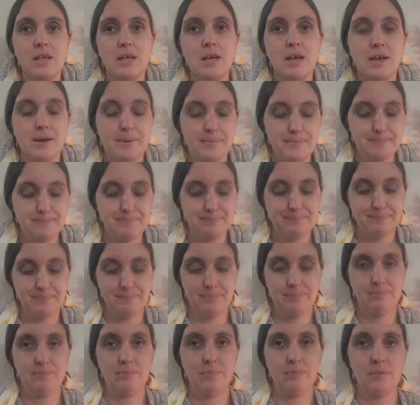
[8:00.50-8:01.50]
Yeah,
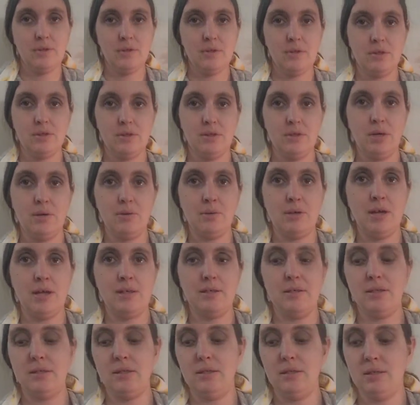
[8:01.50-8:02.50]
so
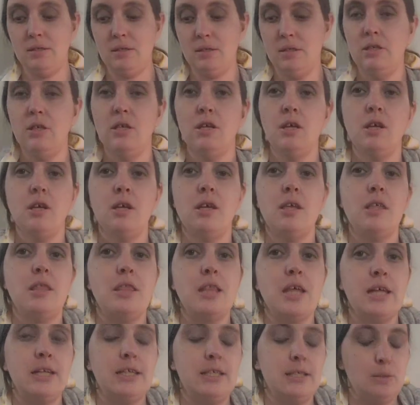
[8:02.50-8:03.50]

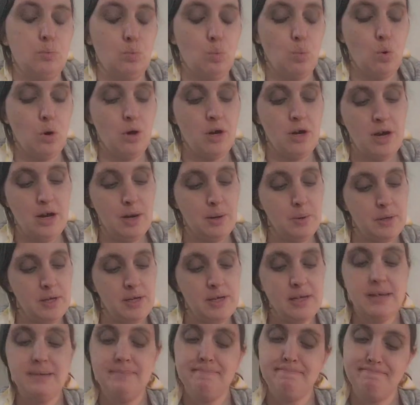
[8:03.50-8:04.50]
that's 1 hour
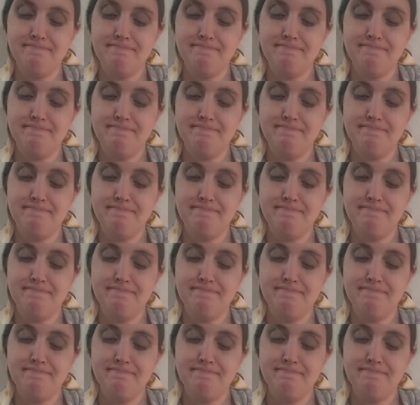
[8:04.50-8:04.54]
in.